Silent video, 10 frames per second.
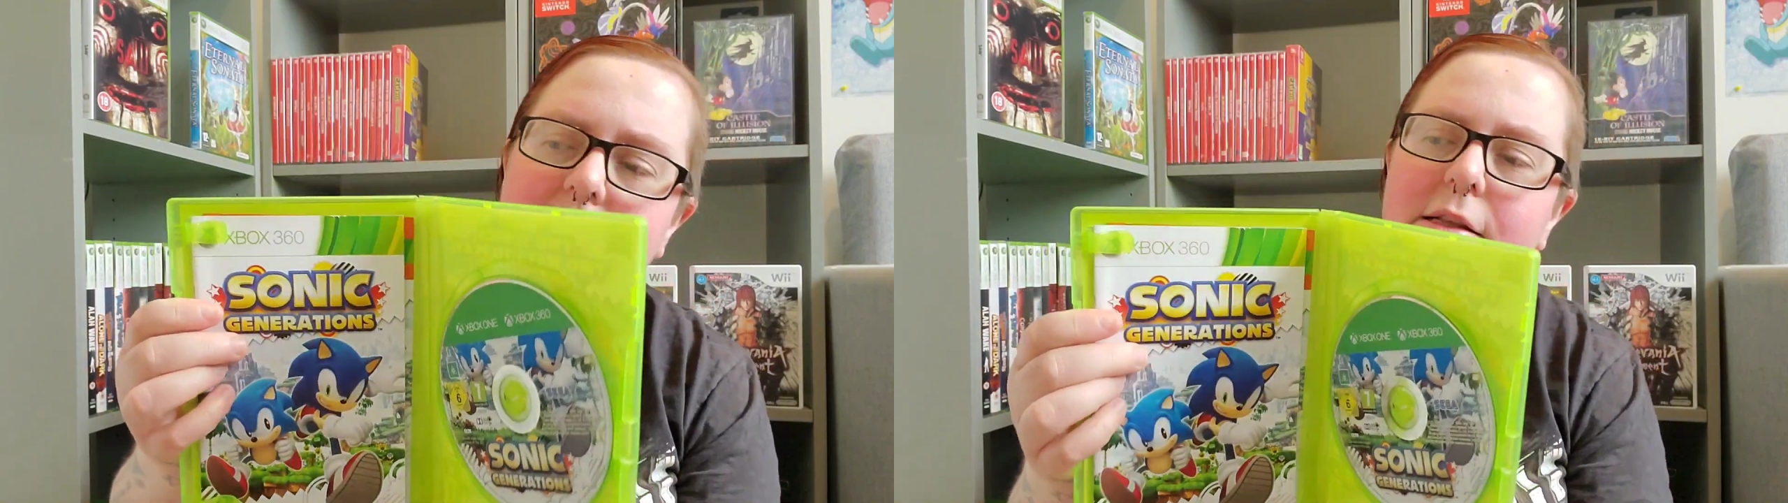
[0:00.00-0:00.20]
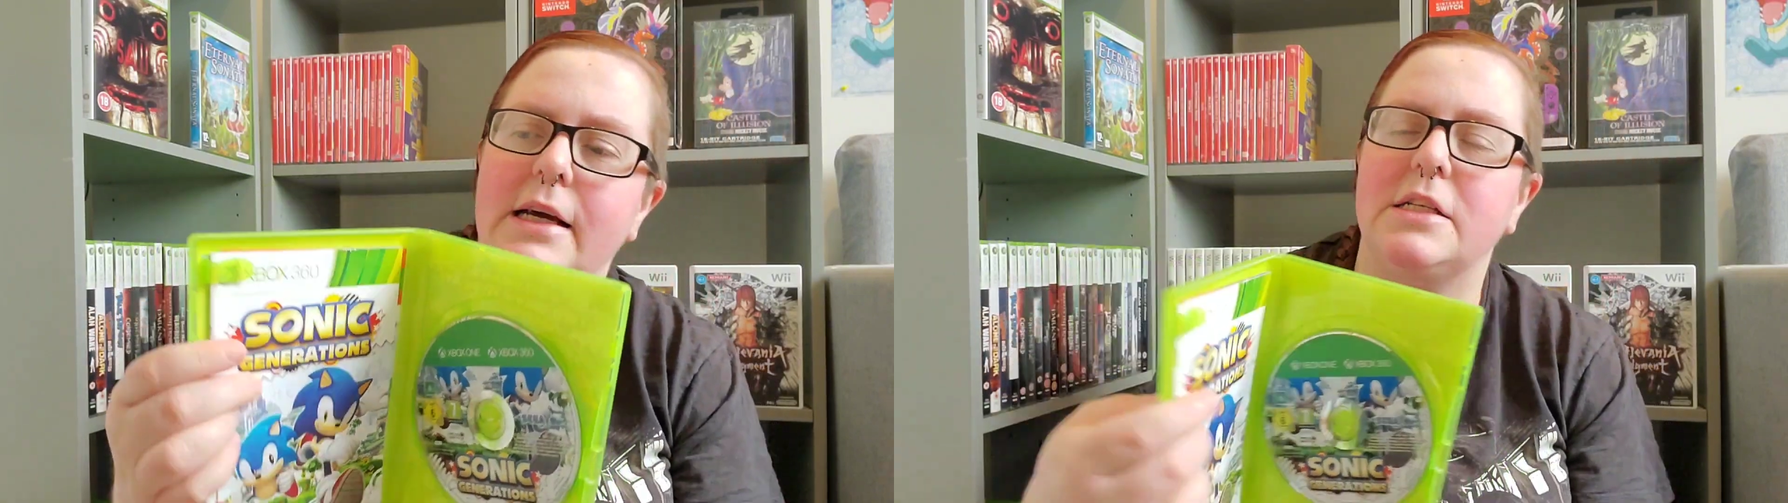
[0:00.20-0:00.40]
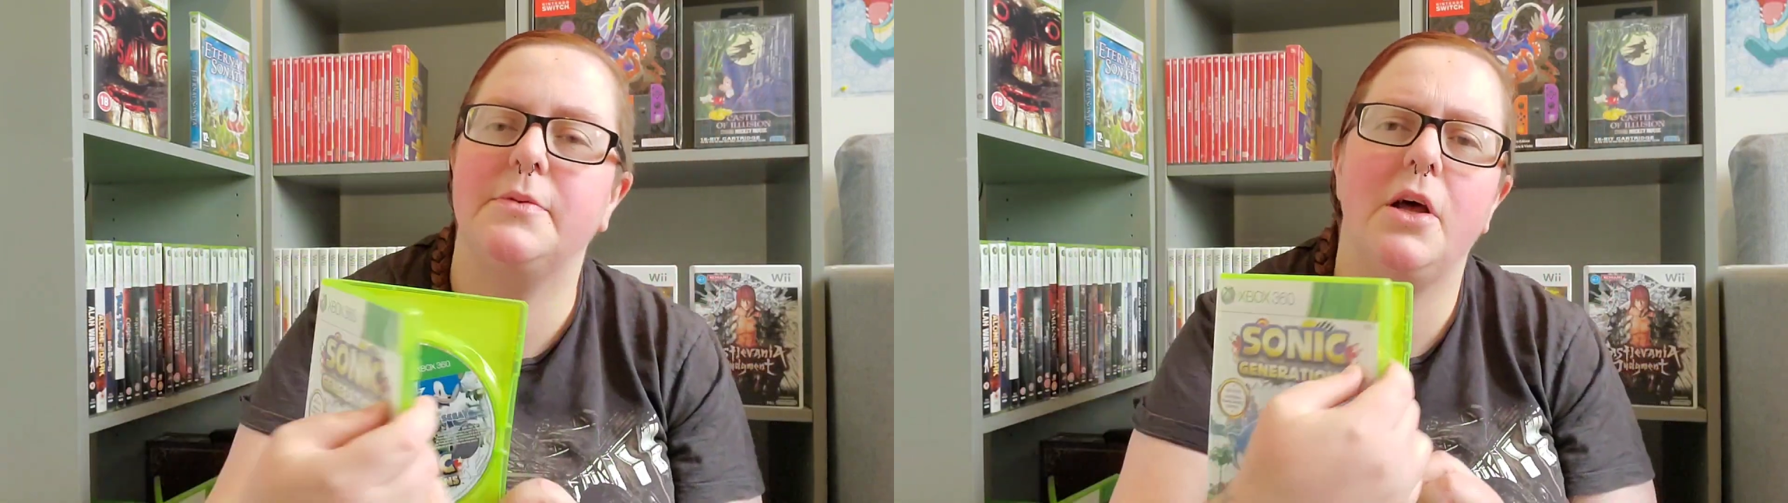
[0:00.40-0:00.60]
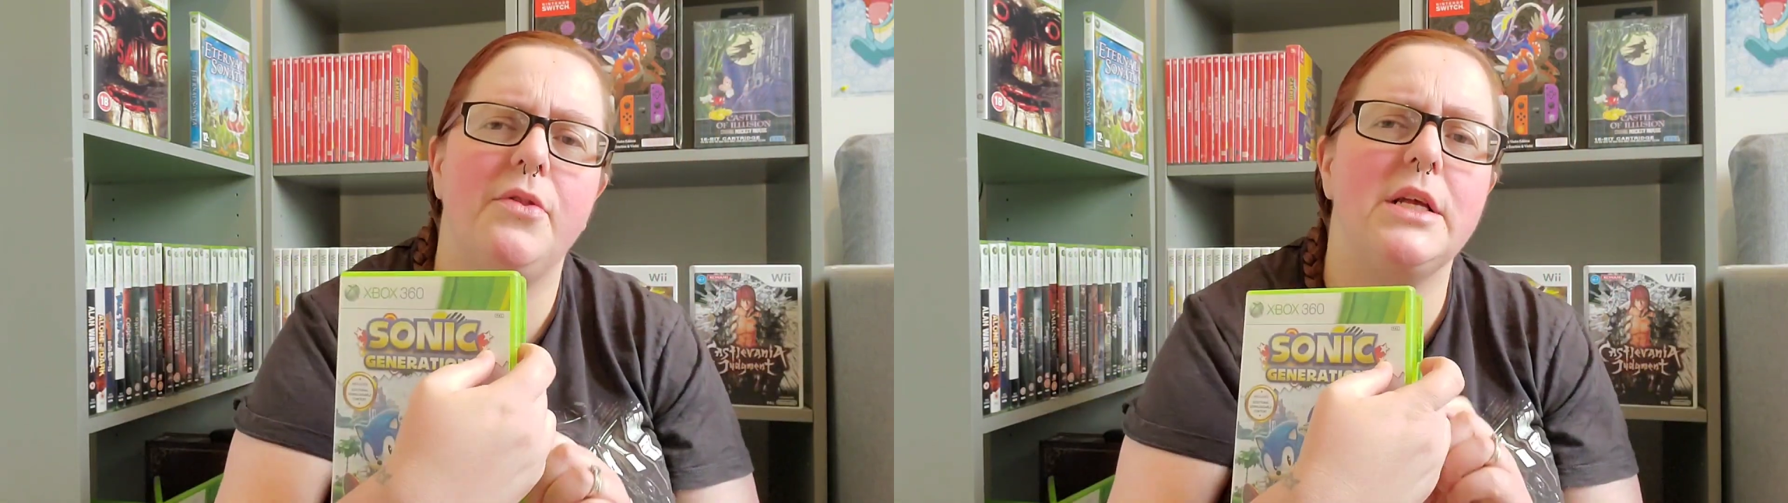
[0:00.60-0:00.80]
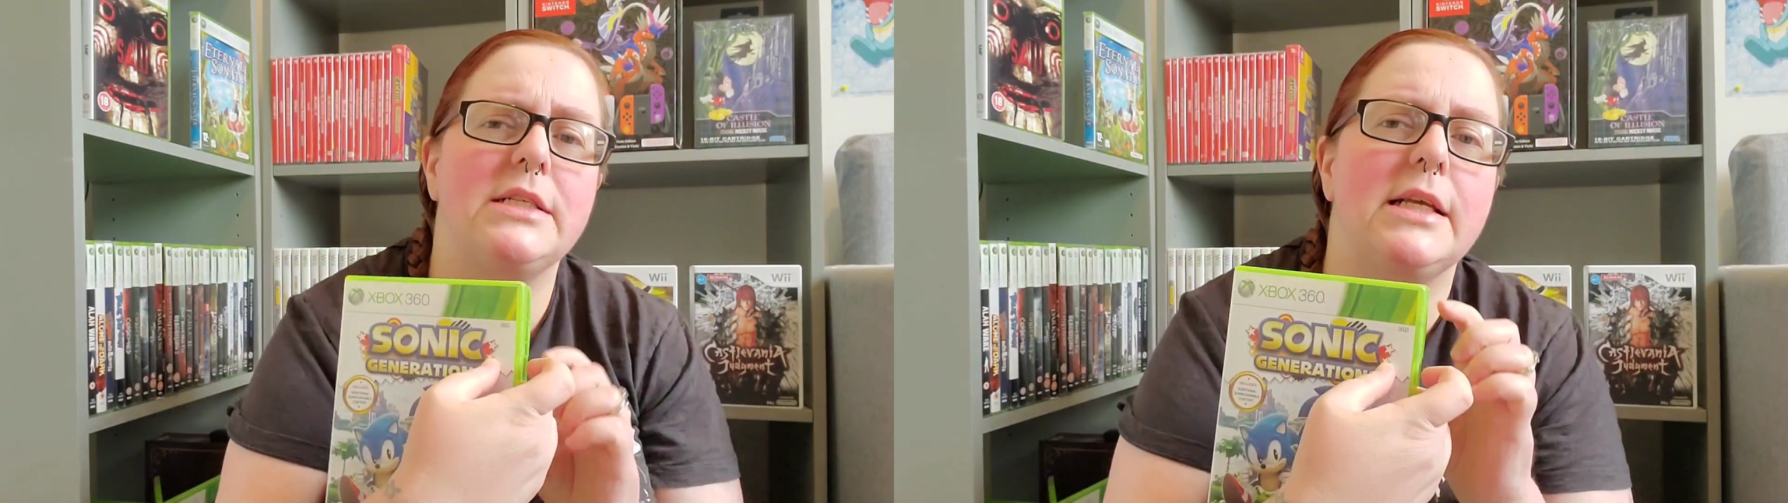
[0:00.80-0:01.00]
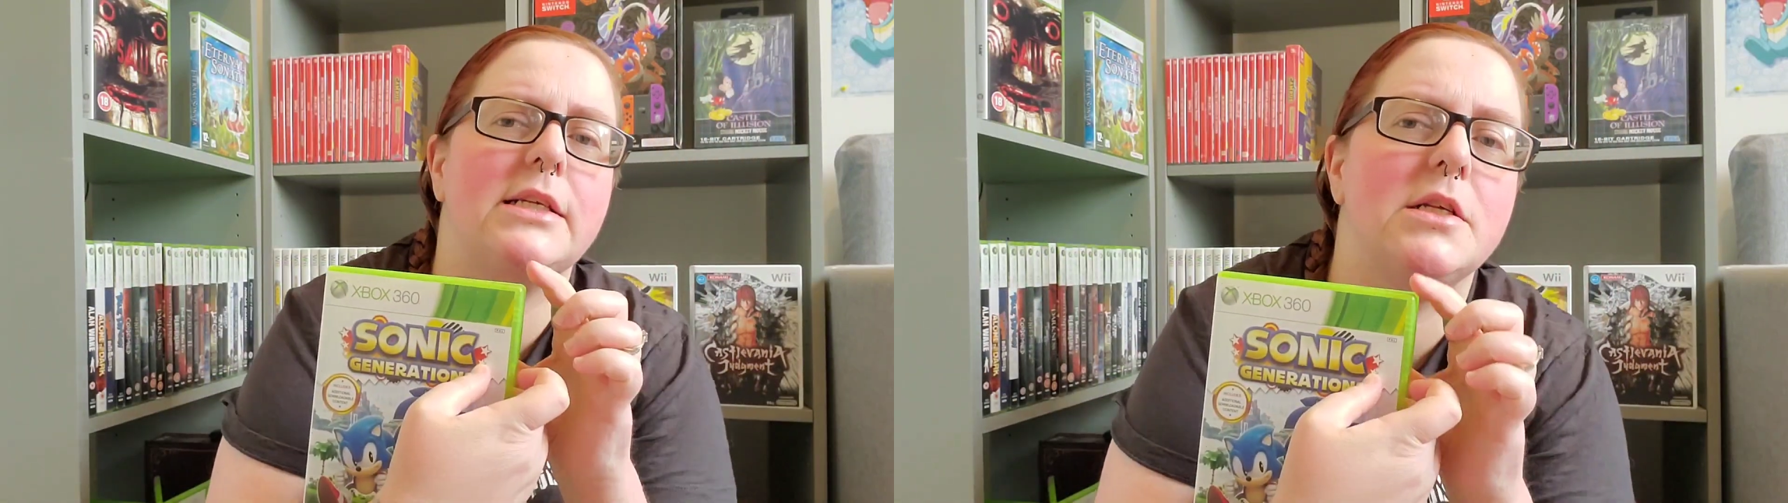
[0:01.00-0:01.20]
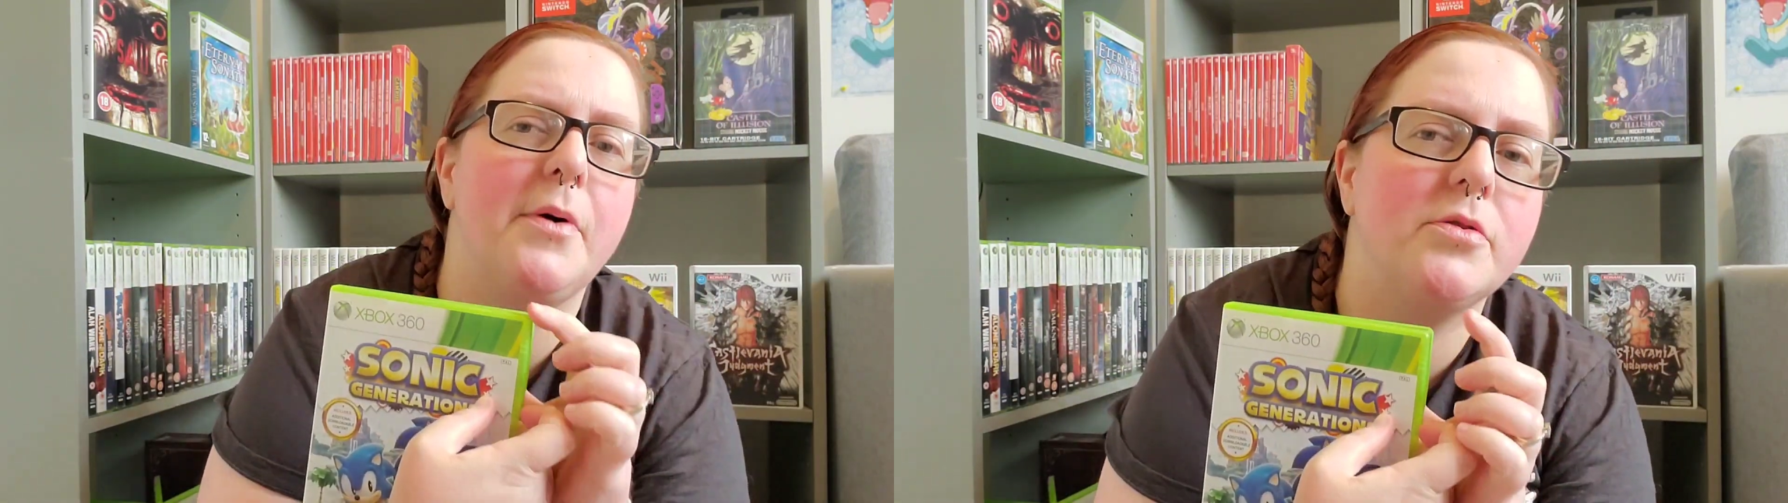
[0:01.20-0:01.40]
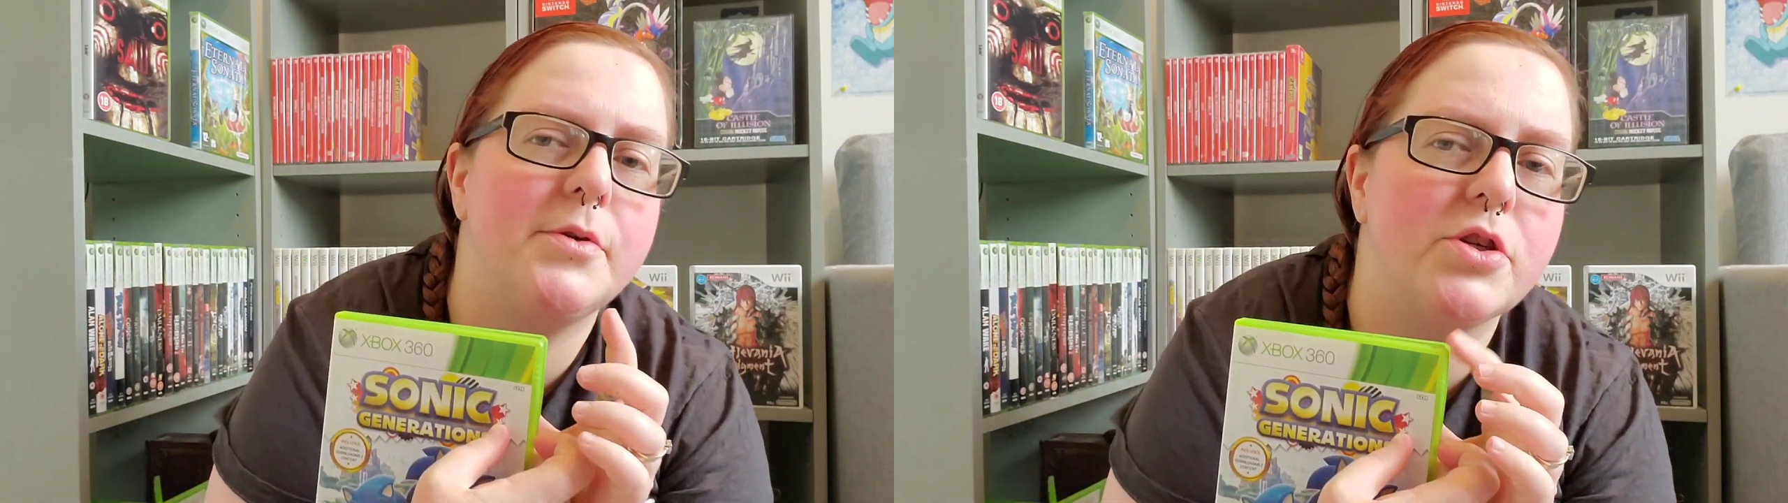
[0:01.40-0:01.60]
This disc is
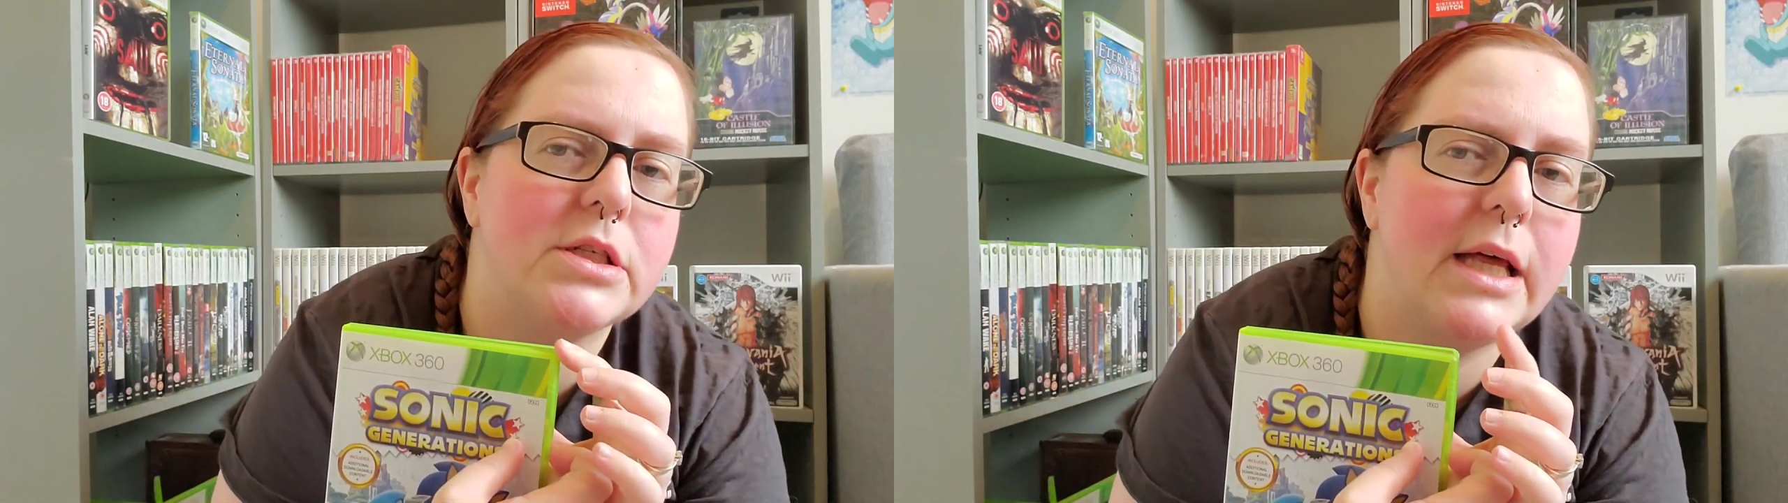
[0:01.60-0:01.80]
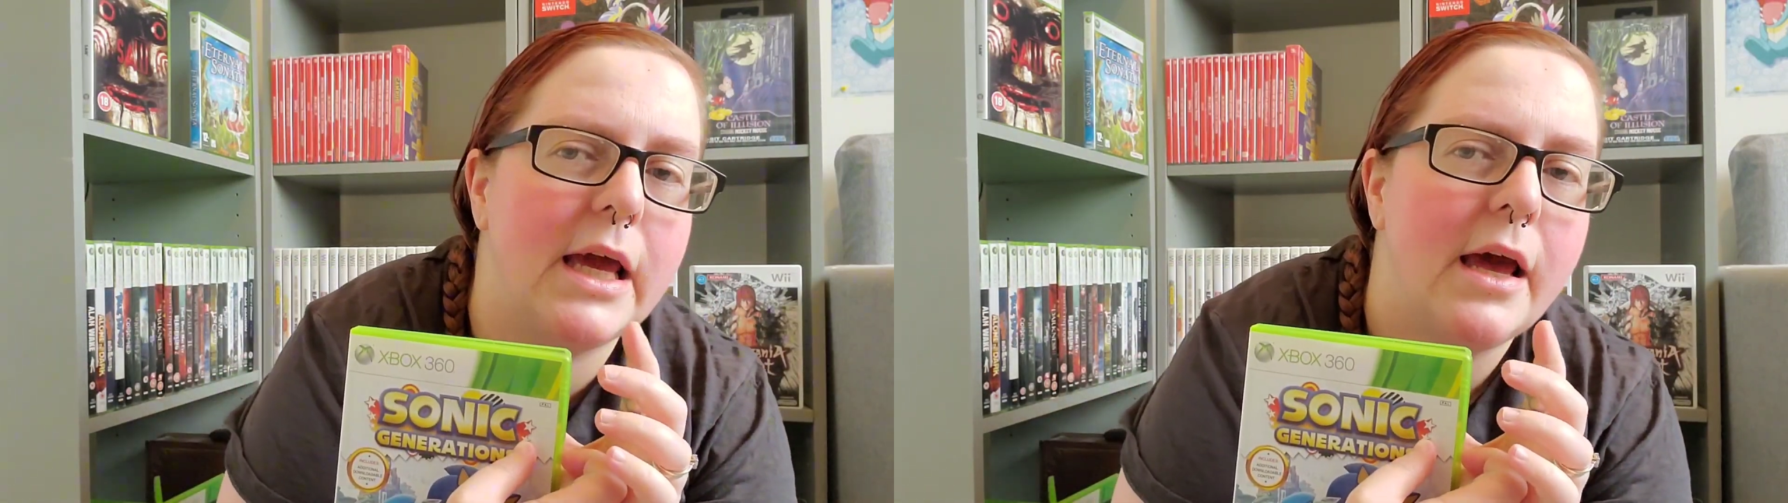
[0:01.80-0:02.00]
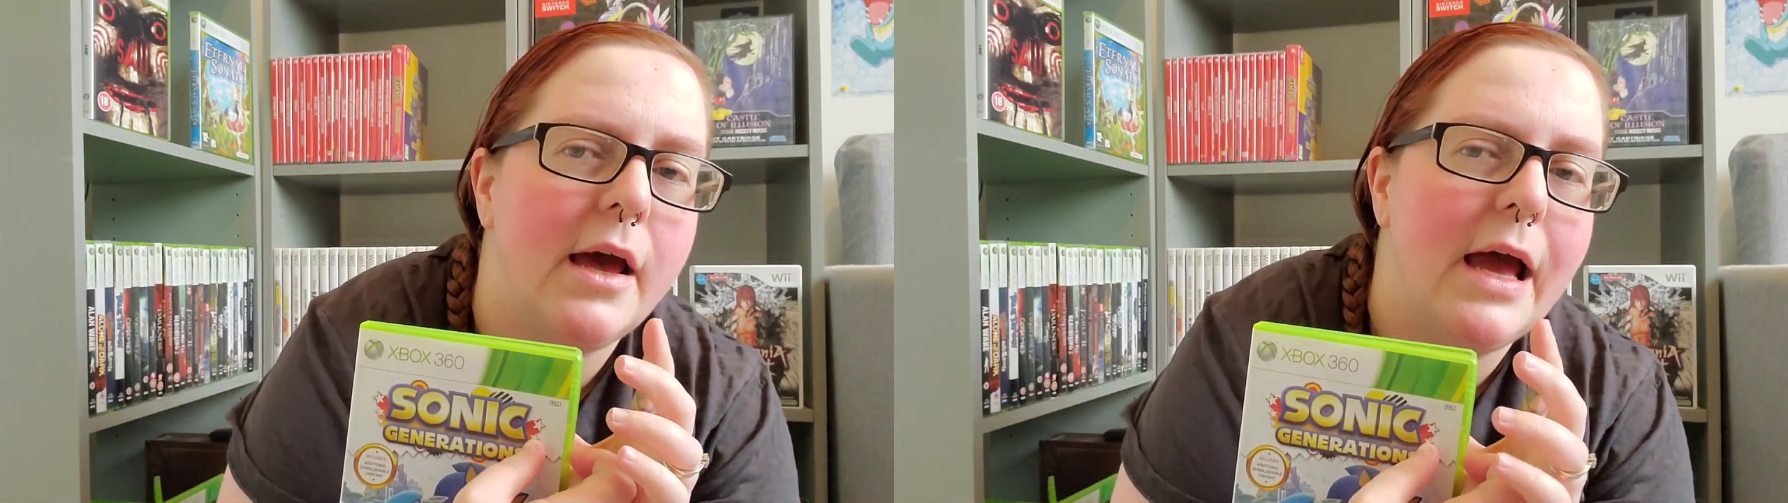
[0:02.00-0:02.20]
supposed to be just the